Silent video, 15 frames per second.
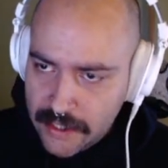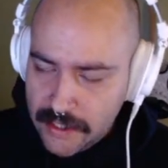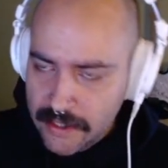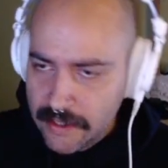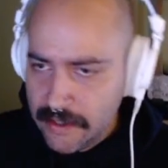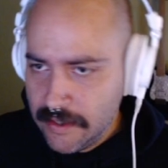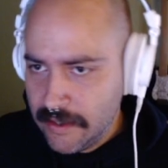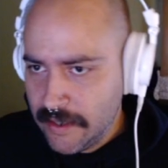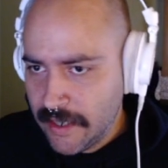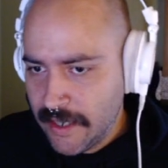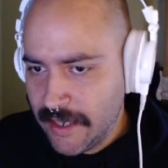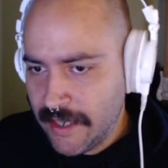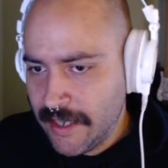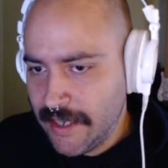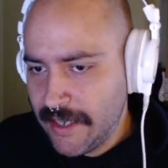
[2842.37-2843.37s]

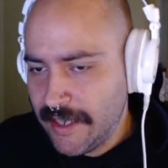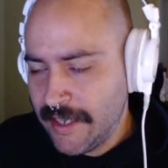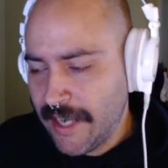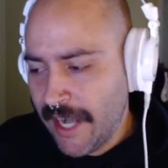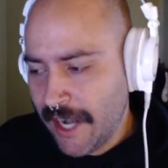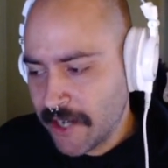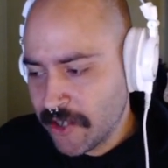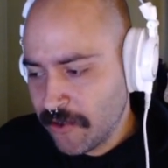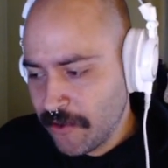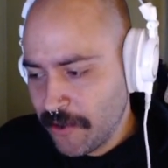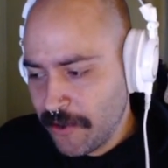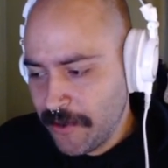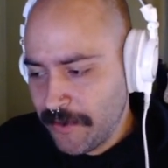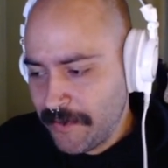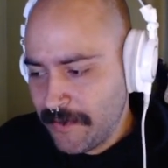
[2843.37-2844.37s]
the
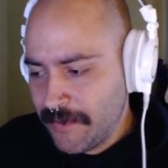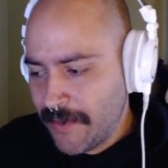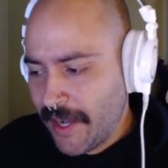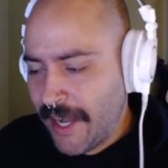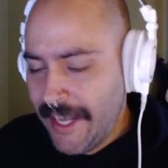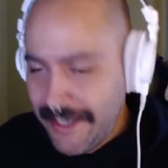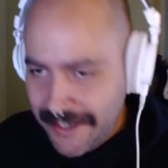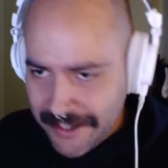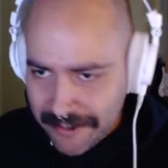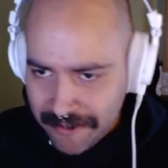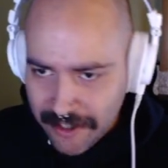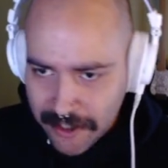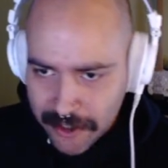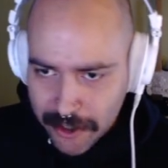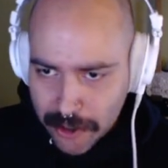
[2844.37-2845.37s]
actual heights of
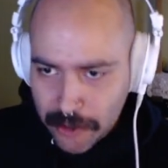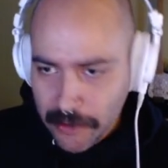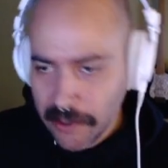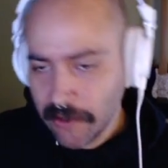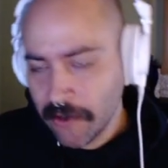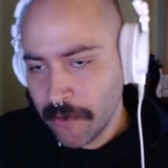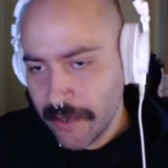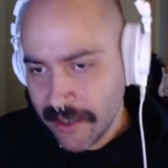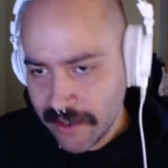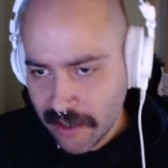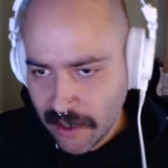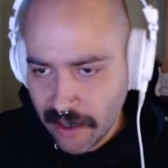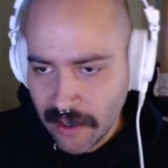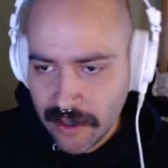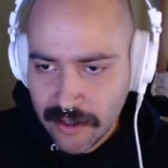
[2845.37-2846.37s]
these tree groupings are.